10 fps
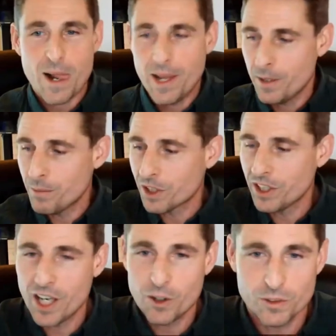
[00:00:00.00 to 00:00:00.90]
Anybody
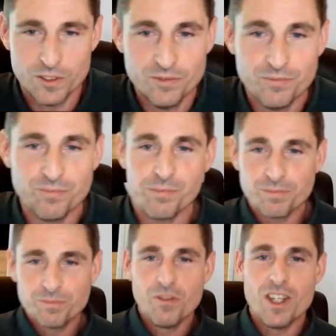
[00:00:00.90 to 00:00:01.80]
know?
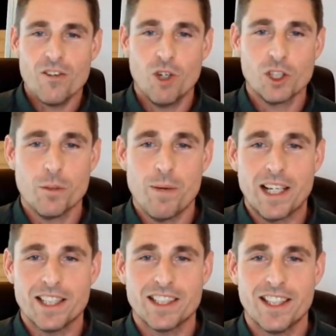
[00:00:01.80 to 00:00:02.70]
Roger
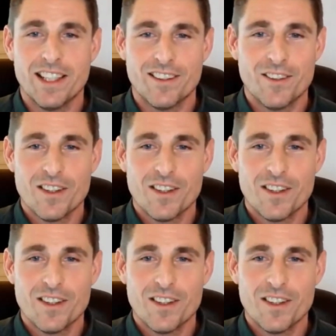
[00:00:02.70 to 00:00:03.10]
Bannister.